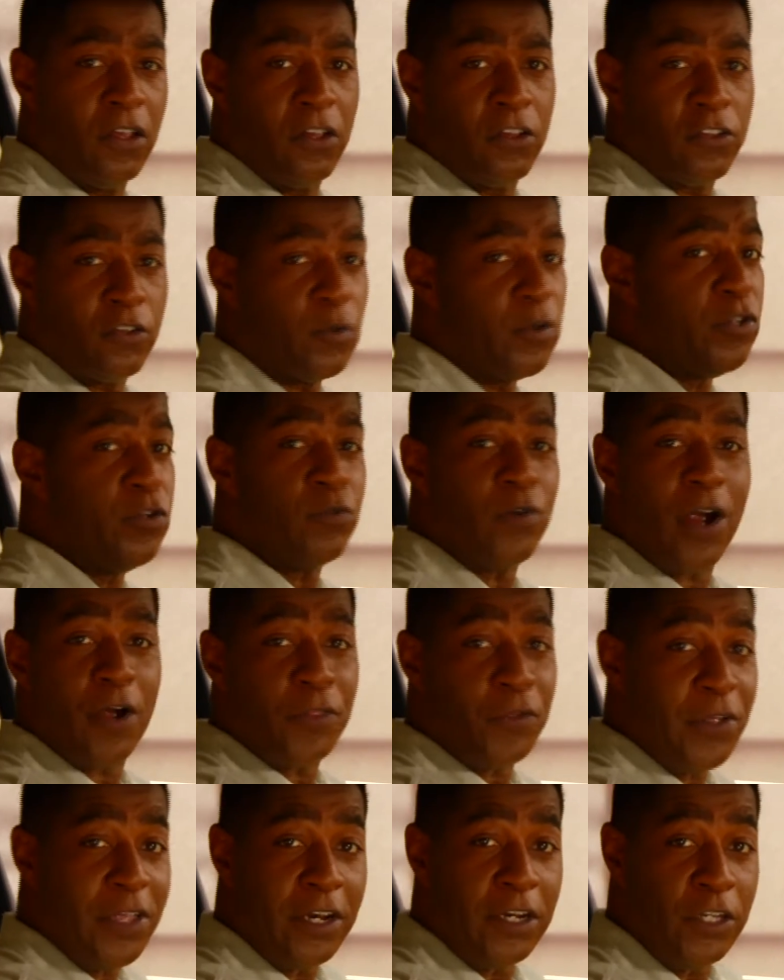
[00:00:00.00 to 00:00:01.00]
So would you
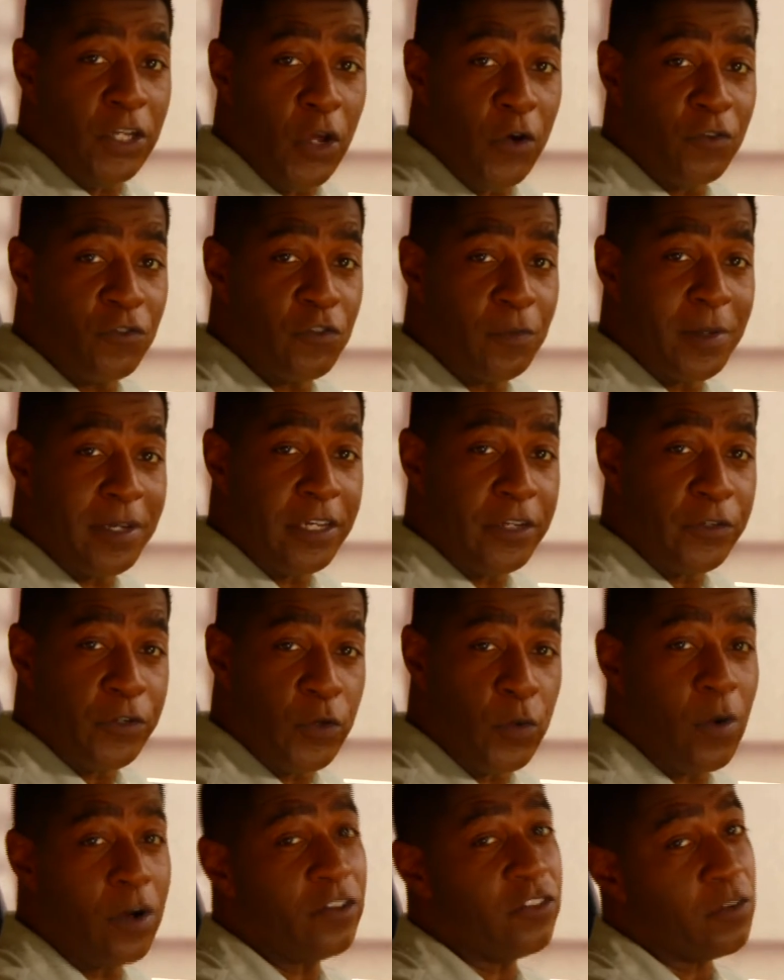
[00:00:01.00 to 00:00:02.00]
rather get a loan from a lender
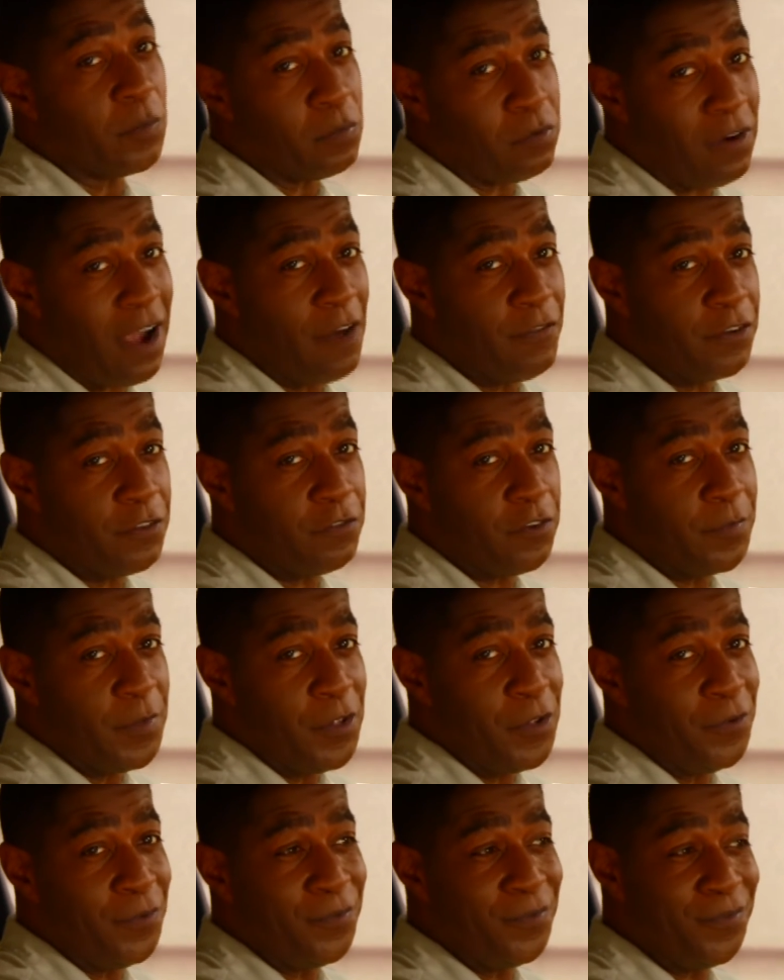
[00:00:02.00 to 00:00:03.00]
who wants to profit from
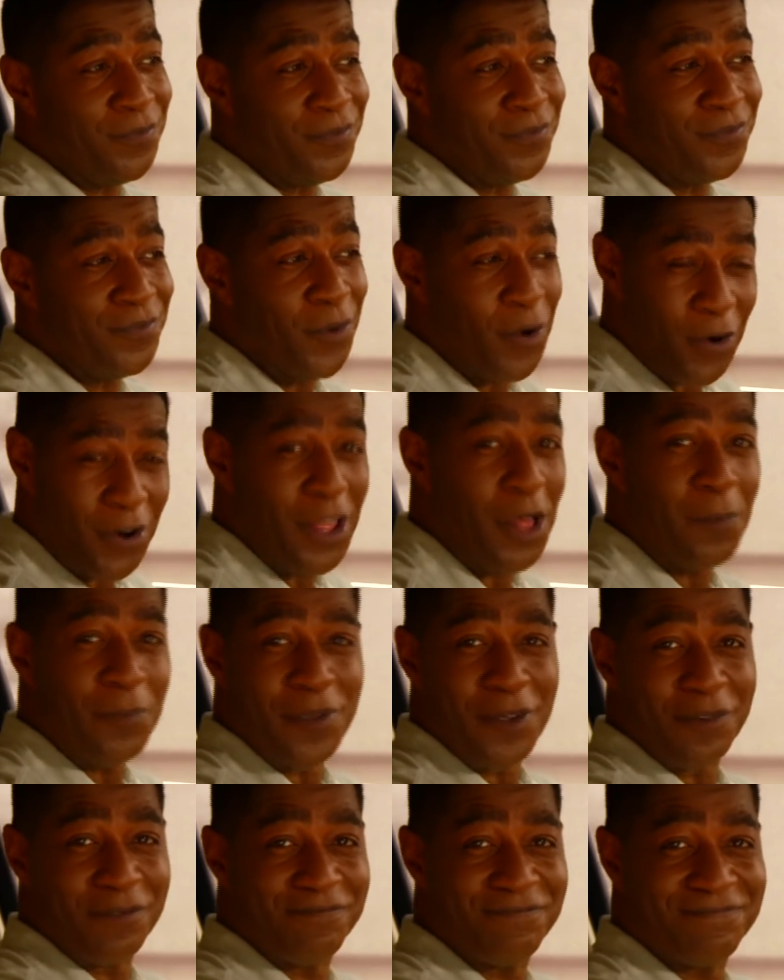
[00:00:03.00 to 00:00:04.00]
you or help
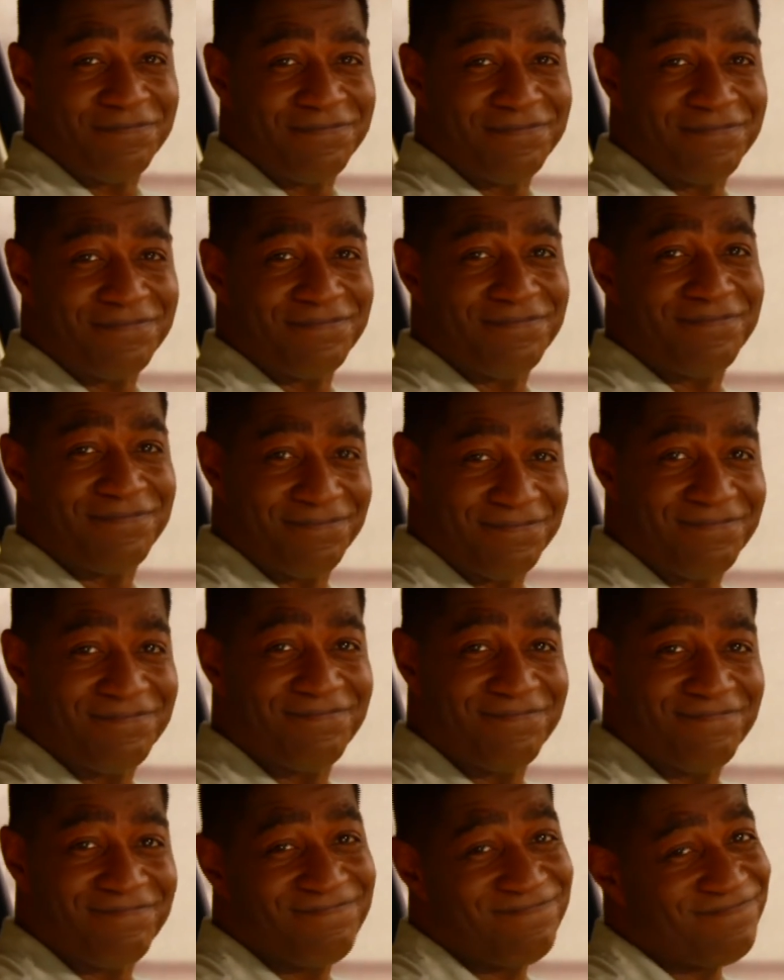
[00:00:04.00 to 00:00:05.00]
you?
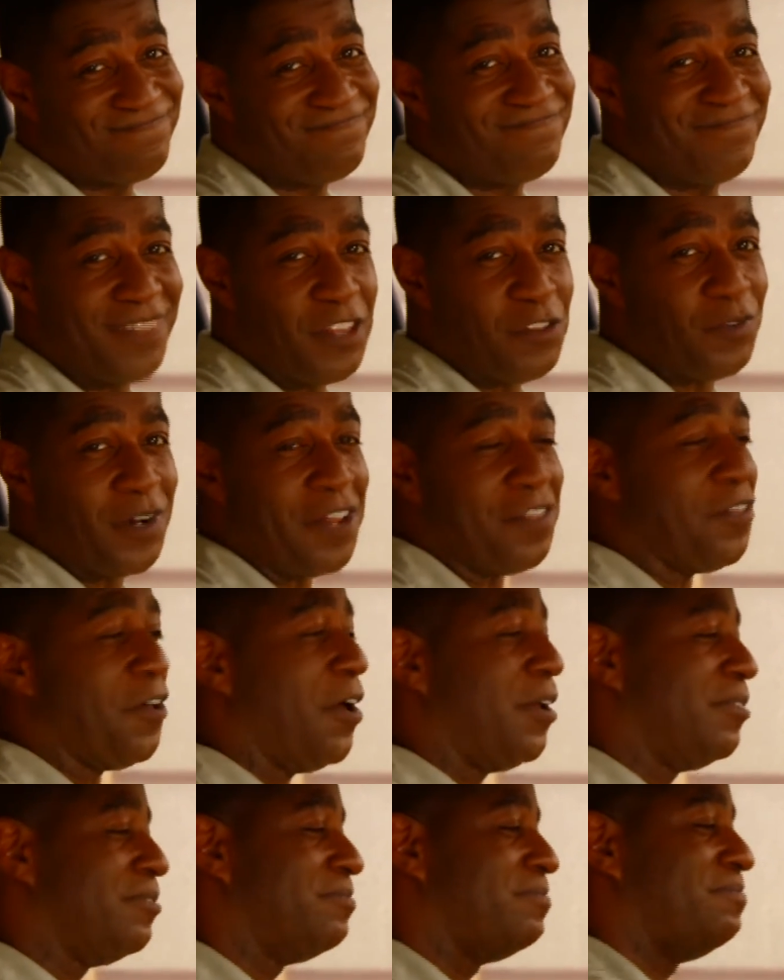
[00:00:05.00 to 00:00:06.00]
That's what I thought.